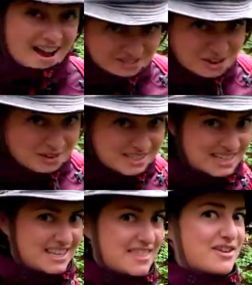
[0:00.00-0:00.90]
I've noticed
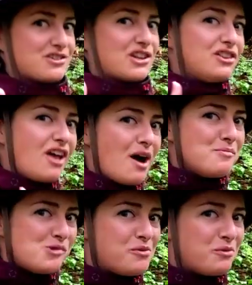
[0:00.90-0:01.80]
is that there's a lot
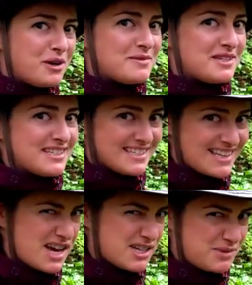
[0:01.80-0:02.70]
more worms and
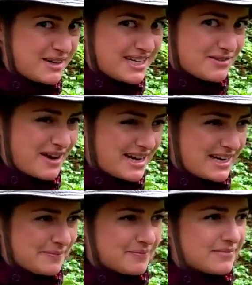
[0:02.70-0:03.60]
slugs when it's
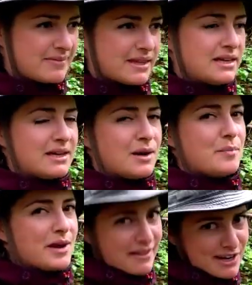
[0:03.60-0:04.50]
rainy.
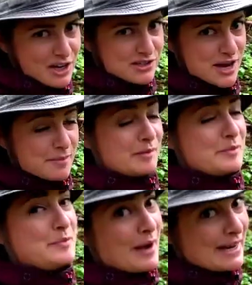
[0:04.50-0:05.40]
But I think I'll stop
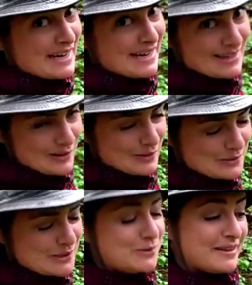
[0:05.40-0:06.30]
bugging you
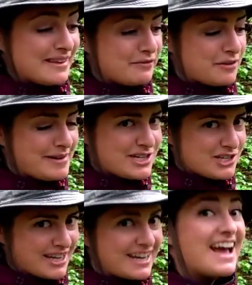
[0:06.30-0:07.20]
with
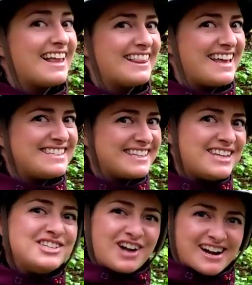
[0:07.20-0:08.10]
information. Let's
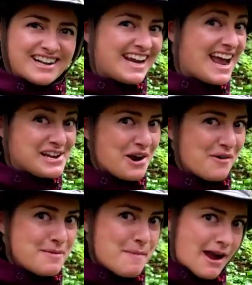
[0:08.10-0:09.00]
get started and go
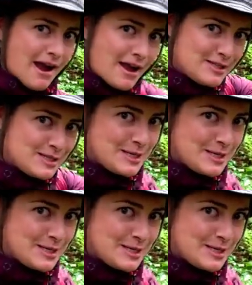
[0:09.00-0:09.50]
on a bug hunt.